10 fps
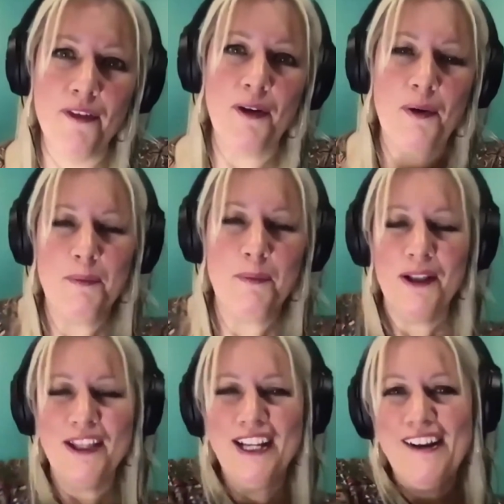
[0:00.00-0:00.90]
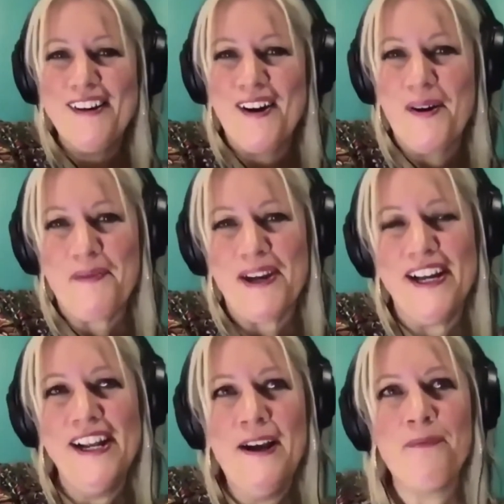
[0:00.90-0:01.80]
So we're pulling out
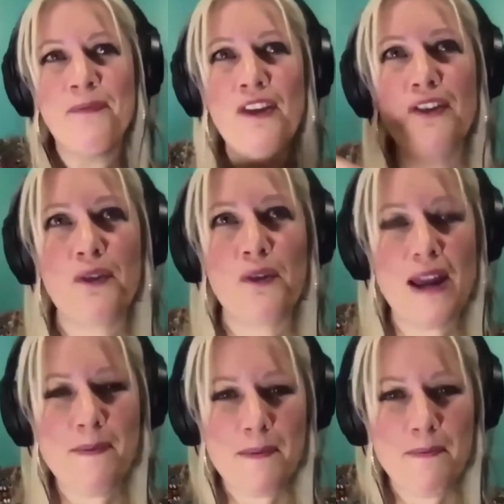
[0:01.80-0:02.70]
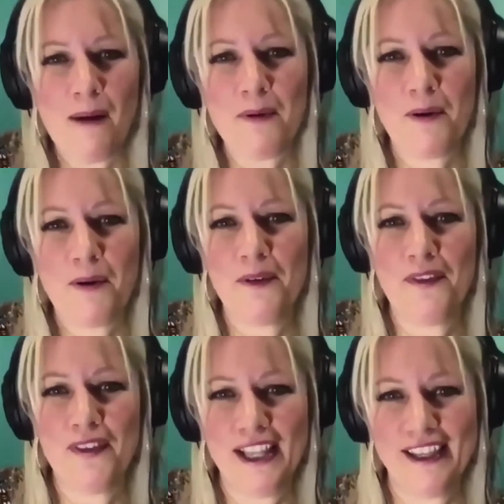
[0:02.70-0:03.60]
carpet, scraping popcorn
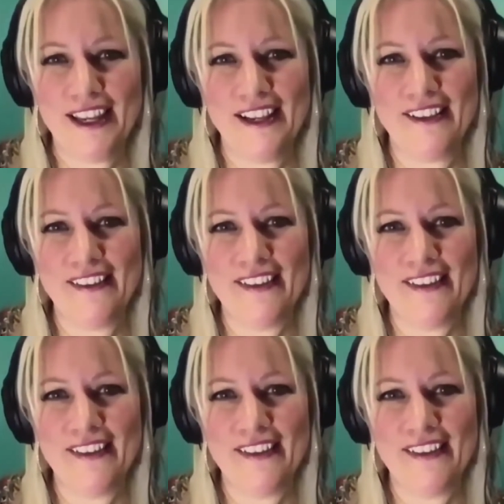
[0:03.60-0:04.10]
ceilings.